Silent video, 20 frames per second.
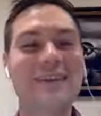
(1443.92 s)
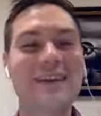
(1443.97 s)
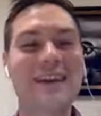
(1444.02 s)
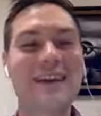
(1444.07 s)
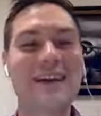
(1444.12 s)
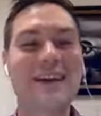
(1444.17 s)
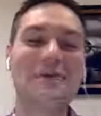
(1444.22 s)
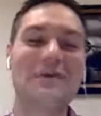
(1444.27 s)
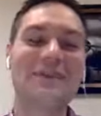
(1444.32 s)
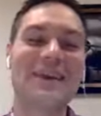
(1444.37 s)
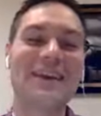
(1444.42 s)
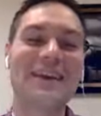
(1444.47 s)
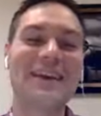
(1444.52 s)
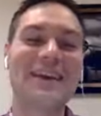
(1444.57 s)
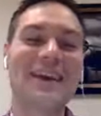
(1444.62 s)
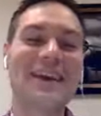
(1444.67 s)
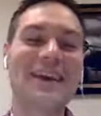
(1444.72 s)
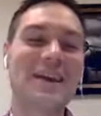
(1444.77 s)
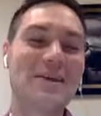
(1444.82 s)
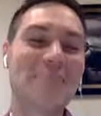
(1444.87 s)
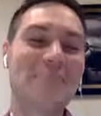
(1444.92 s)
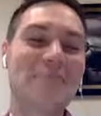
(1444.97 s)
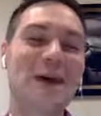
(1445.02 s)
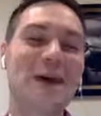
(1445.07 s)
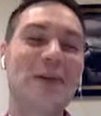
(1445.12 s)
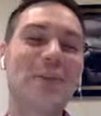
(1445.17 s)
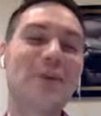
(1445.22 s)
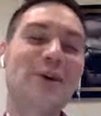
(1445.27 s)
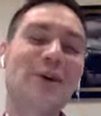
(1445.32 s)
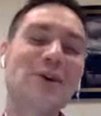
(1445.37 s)
kind of like a
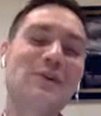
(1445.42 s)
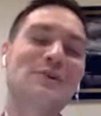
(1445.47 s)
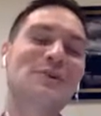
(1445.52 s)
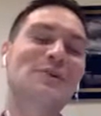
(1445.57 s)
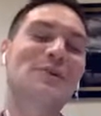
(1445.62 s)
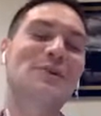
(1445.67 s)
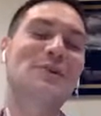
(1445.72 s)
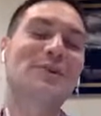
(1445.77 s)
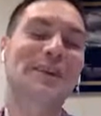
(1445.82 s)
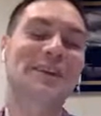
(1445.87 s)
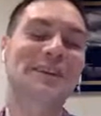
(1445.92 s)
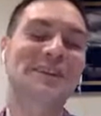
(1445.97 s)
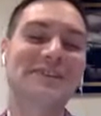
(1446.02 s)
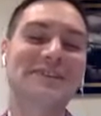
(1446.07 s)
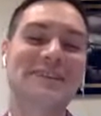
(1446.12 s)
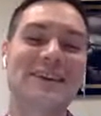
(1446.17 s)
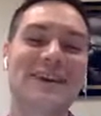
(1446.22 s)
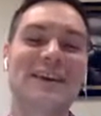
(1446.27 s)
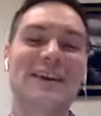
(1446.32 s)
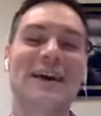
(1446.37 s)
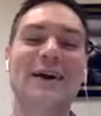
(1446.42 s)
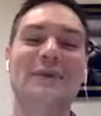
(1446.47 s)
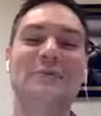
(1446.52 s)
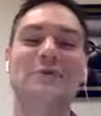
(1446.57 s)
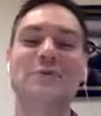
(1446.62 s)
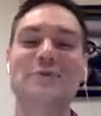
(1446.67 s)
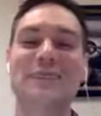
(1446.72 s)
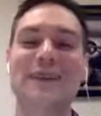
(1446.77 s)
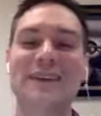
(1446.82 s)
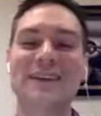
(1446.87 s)
public service
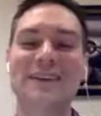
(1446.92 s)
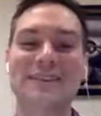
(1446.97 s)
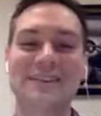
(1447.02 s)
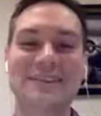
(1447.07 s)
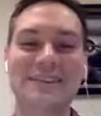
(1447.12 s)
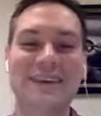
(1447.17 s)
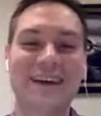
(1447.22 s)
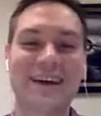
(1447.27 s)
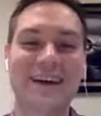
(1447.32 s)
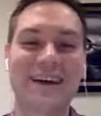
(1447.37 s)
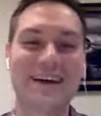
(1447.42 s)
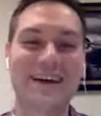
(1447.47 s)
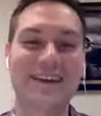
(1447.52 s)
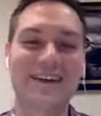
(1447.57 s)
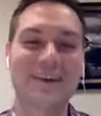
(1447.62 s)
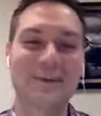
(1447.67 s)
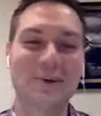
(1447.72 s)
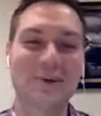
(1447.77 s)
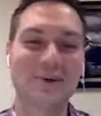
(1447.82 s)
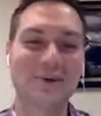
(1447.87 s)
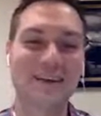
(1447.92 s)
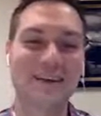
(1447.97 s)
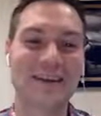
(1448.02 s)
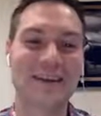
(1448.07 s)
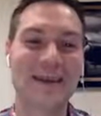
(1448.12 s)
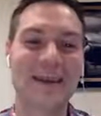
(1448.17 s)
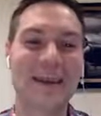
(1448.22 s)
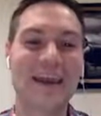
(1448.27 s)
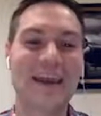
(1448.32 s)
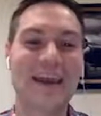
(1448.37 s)
announcement docent.
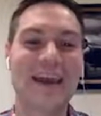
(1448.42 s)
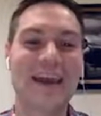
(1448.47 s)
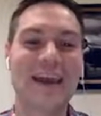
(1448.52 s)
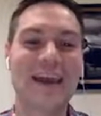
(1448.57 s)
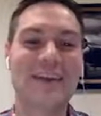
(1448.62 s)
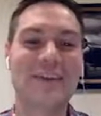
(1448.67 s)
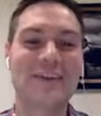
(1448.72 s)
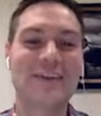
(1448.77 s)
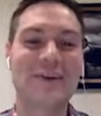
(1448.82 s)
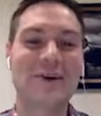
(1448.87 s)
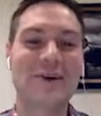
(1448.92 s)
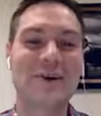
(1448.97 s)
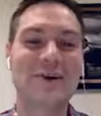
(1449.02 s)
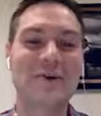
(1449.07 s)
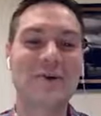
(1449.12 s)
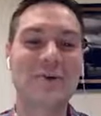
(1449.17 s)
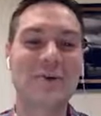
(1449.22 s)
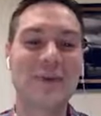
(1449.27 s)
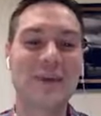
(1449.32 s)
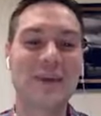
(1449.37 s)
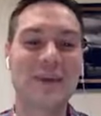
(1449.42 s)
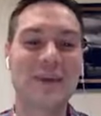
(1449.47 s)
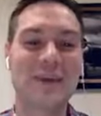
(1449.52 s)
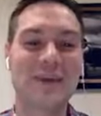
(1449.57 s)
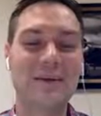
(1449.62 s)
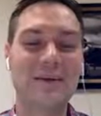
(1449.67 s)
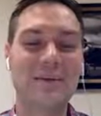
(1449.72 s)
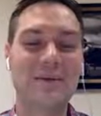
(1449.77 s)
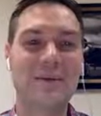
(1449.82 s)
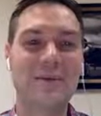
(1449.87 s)
And so
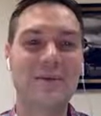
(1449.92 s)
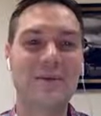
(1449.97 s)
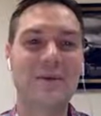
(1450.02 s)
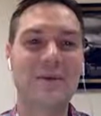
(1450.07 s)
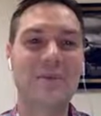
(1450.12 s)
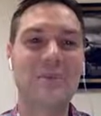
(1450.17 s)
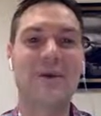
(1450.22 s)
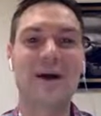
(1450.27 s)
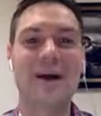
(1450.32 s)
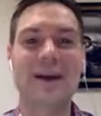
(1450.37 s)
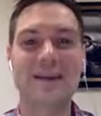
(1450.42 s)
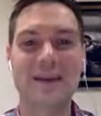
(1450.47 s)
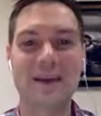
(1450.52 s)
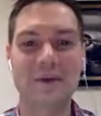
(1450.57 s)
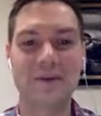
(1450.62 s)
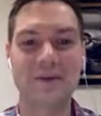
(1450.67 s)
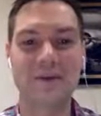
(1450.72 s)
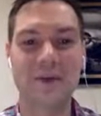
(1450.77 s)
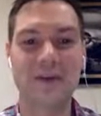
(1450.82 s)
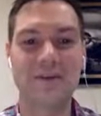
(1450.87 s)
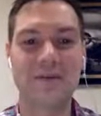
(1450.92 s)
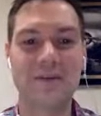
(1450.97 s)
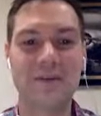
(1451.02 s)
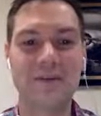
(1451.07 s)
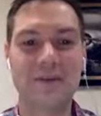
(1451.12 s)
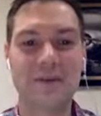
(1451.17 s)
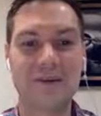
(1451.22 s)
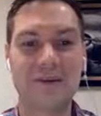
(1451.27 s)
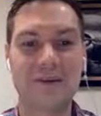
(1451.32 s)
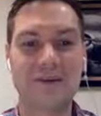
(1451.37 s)
we combined that with my
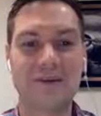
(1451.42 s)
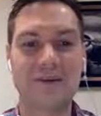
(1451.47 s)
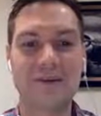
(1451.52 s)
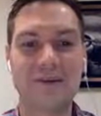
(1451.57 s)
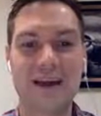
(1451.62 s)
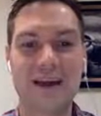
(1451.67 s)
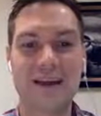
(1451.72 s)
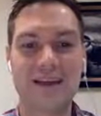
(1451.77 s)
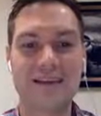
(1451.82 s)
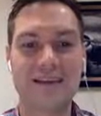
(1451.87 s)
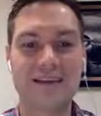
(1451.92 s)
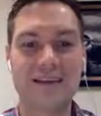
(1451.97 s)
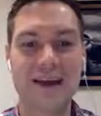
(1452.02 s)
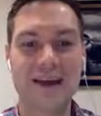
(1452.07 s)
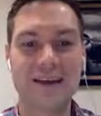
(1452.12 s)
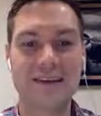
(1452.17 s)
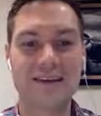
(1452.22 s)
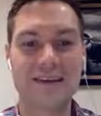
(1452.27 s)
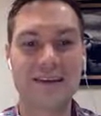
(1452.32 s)
environmental science class.